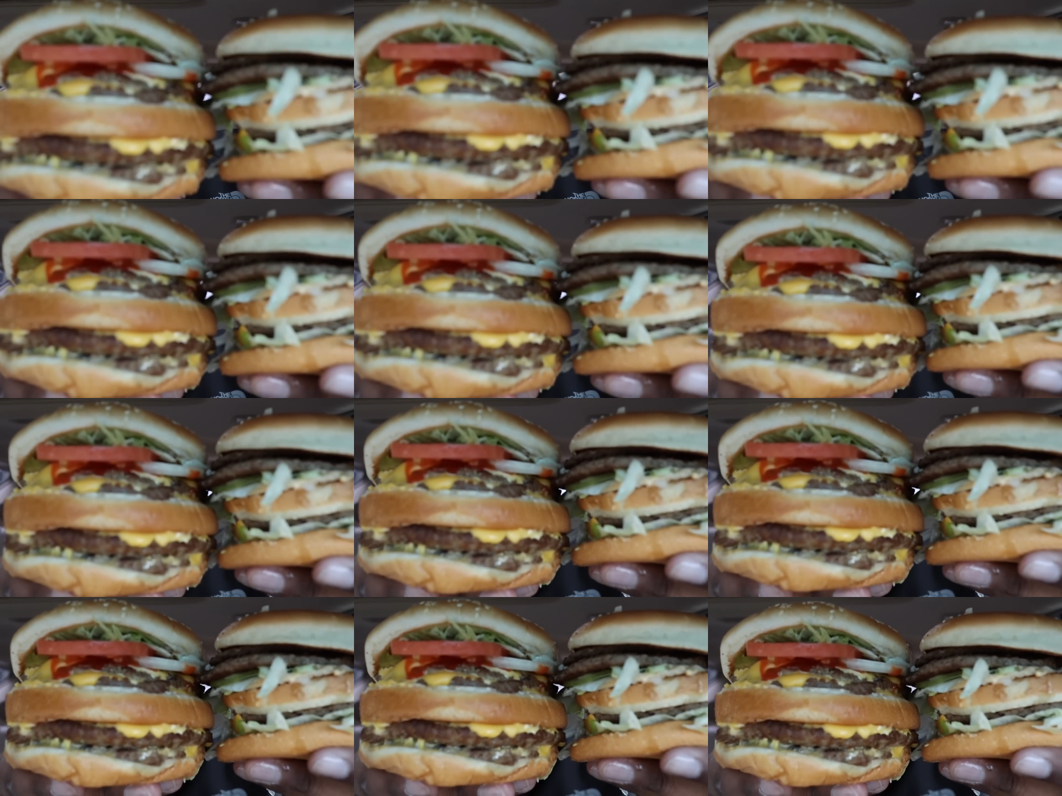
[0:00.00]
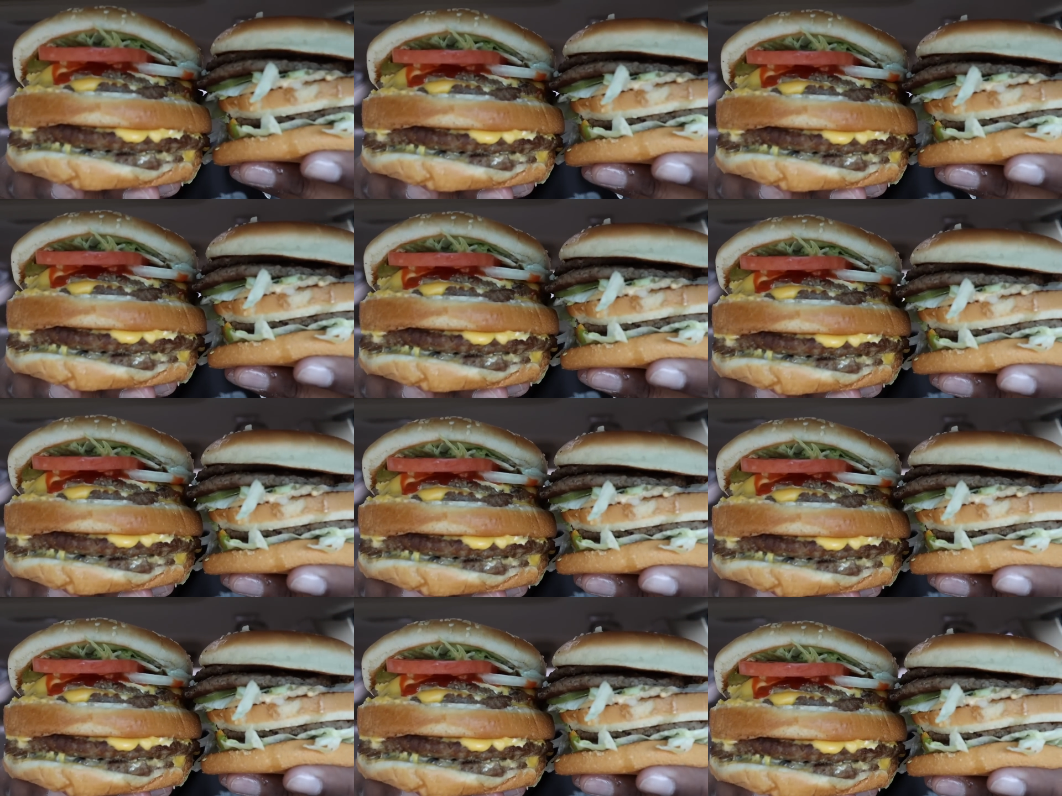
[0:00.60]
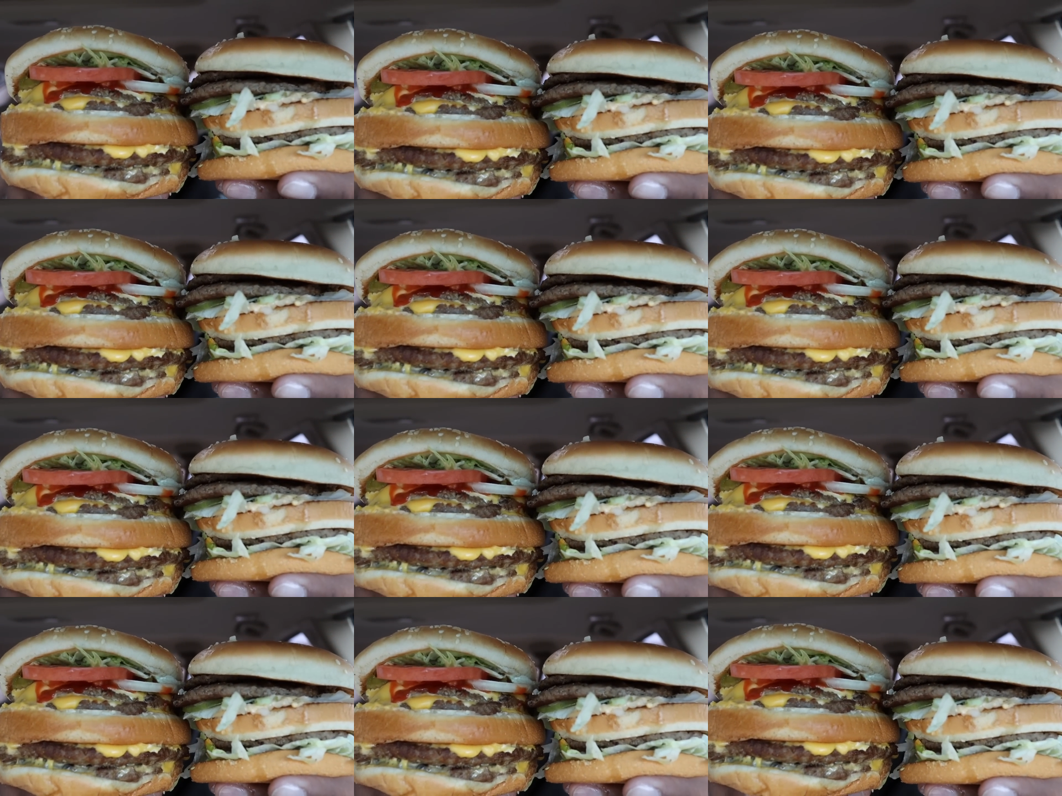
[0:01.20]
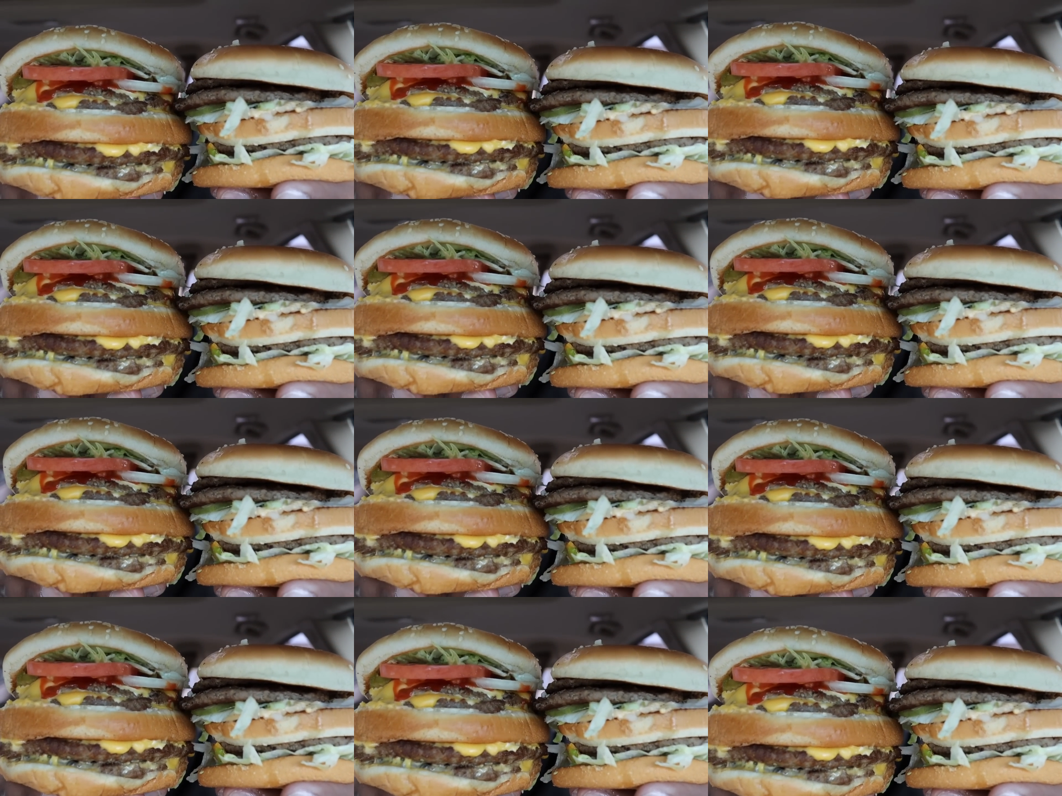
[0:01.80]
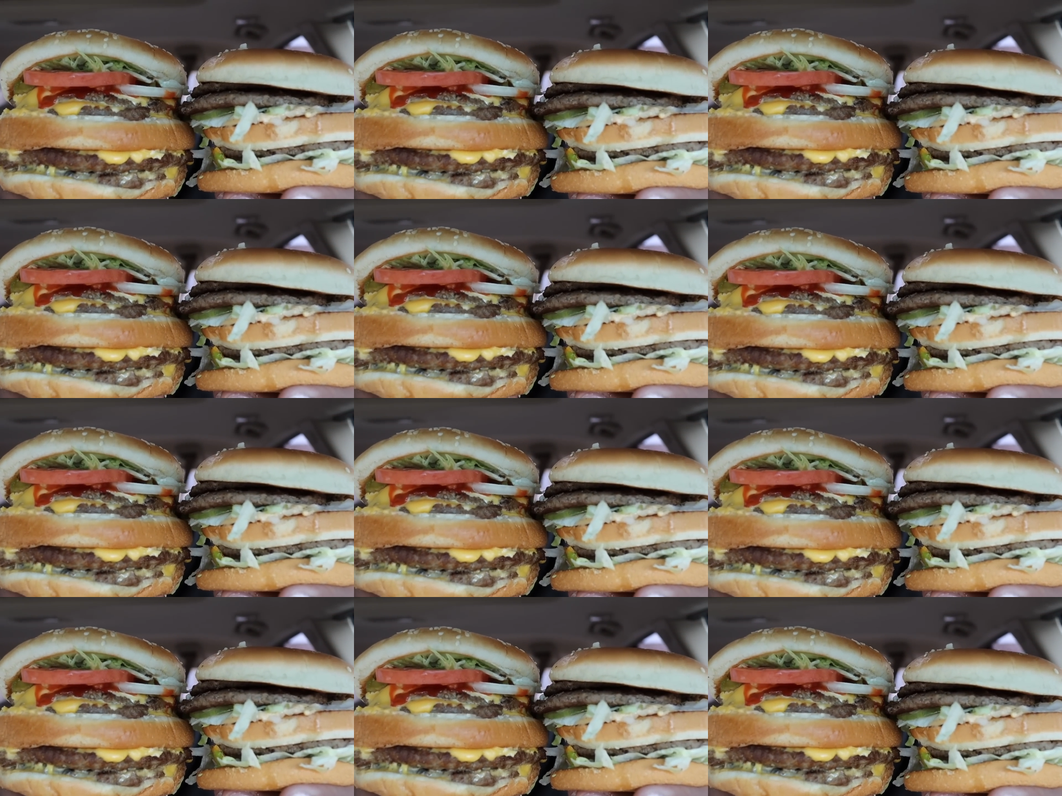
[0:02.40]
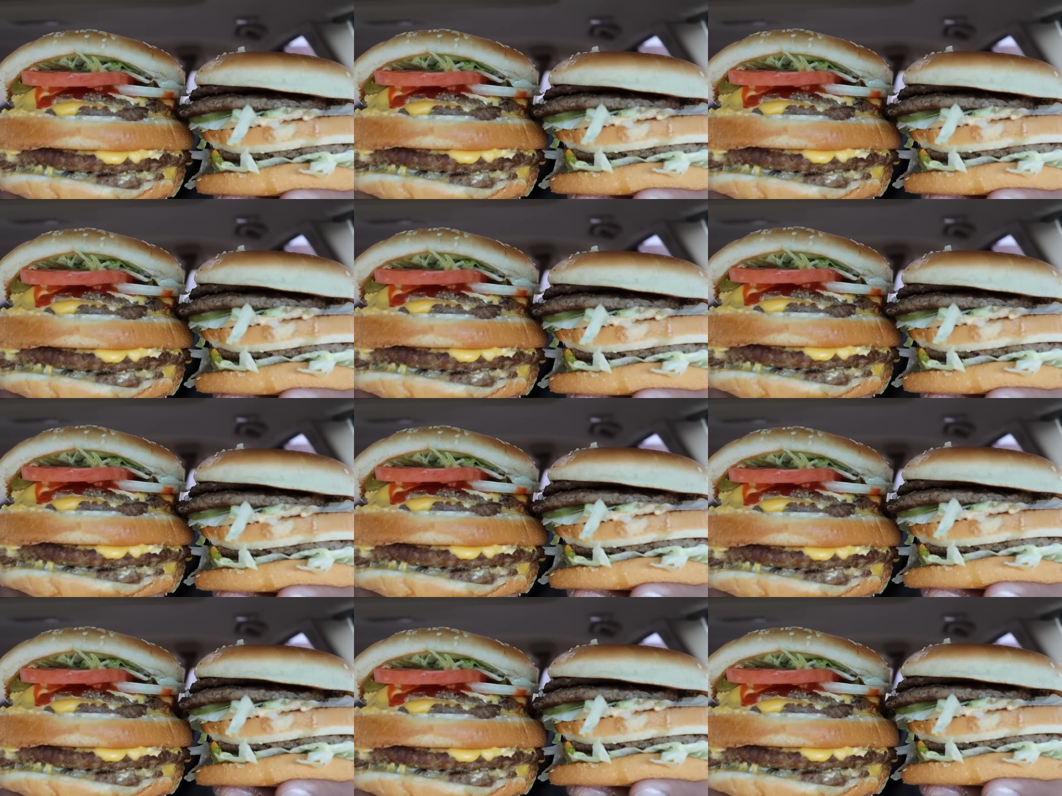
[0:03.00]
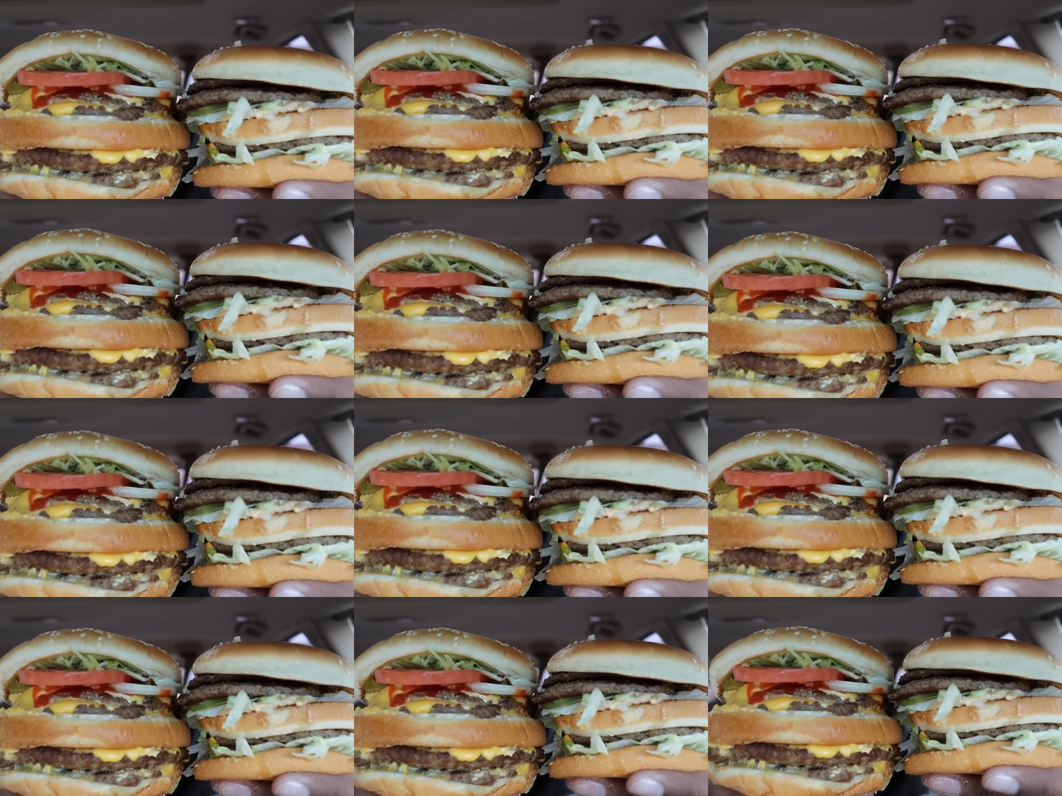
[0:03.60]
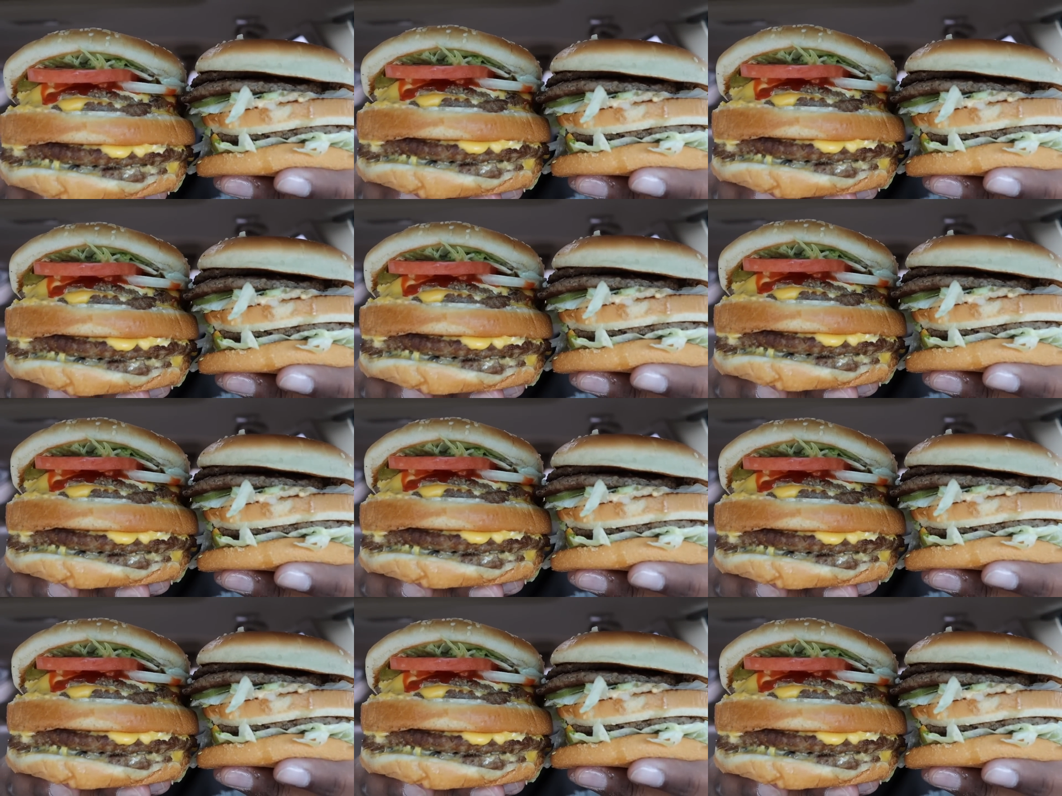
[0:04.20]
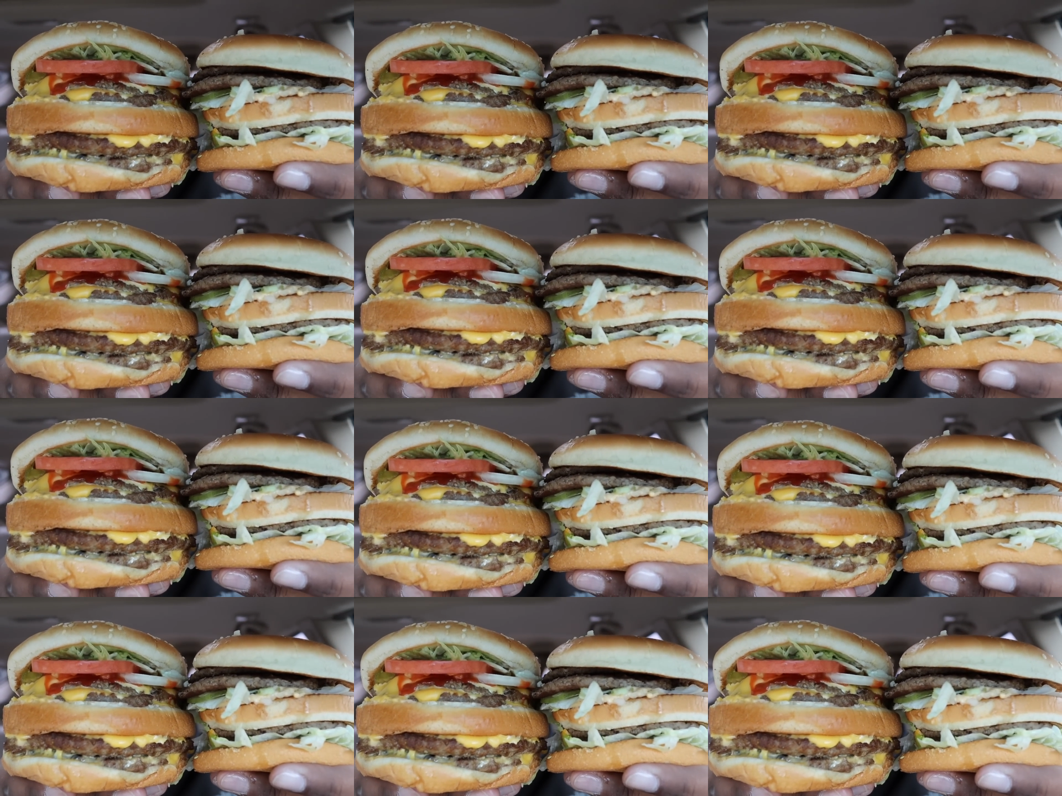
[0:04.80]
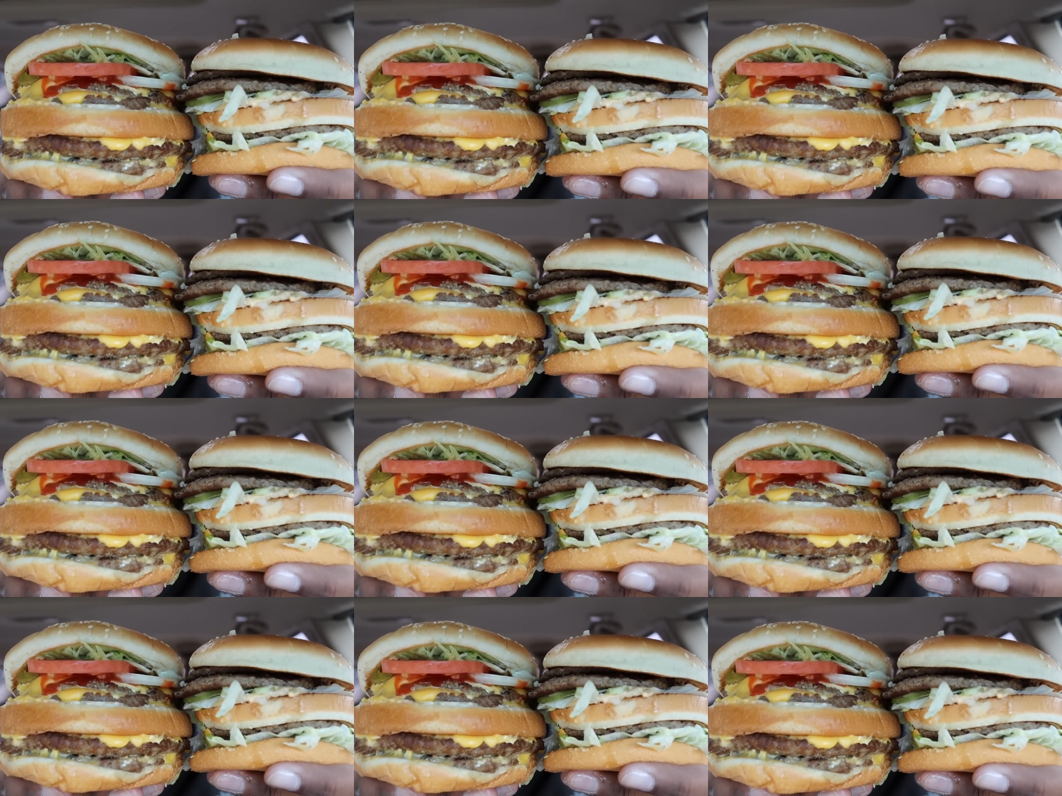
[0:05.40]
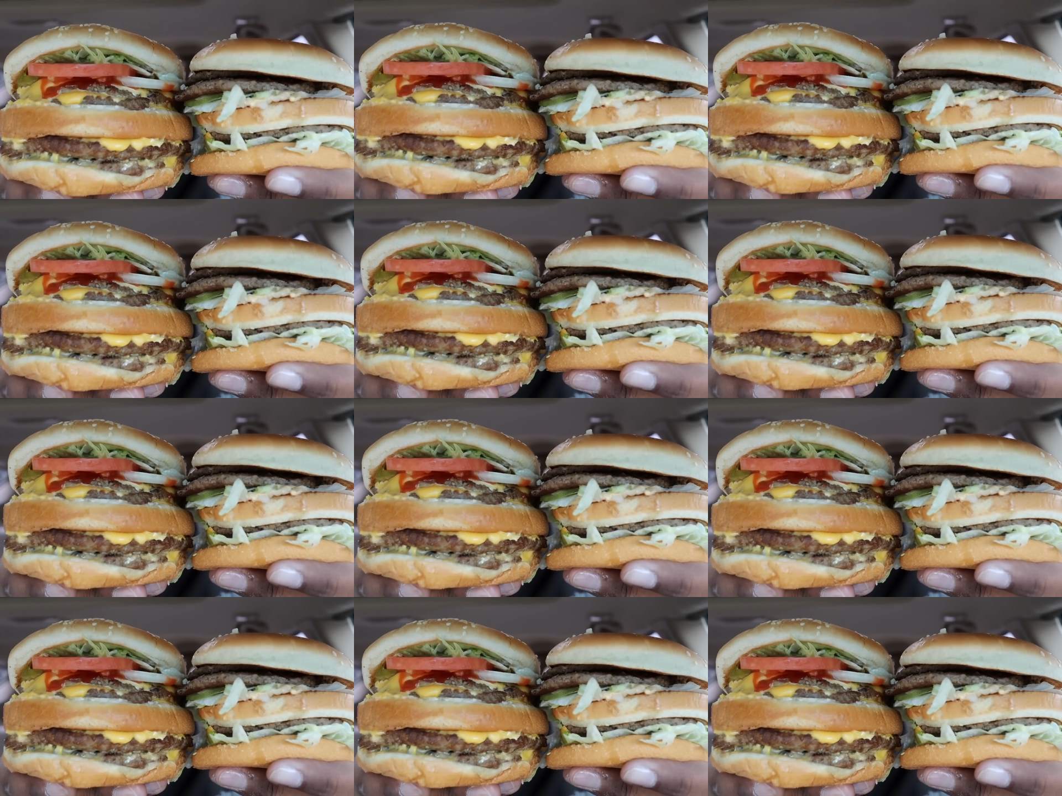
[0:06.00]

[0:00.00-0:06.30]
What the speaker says: (no speaker visible)